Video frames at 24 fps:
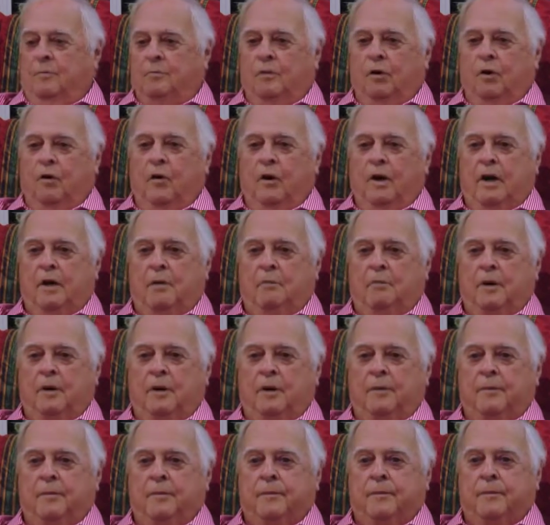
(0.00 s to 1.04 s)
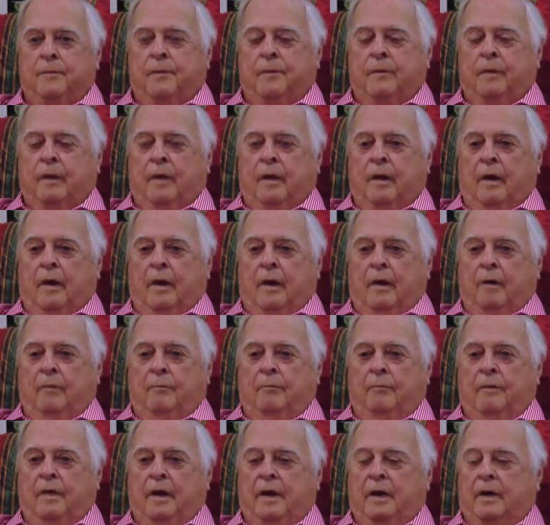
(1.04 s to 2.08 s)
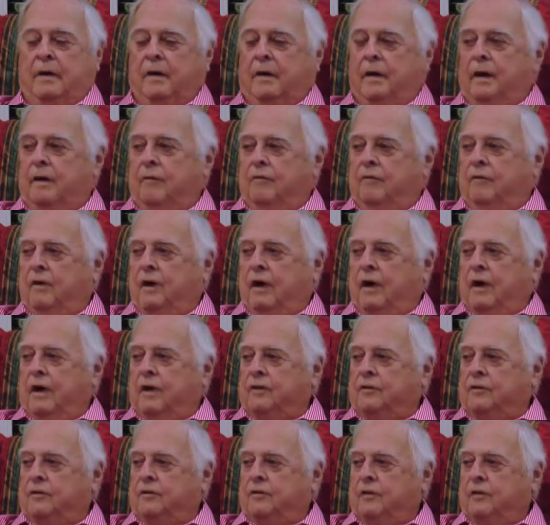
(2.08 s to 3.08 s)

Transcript: Bohemia being that vast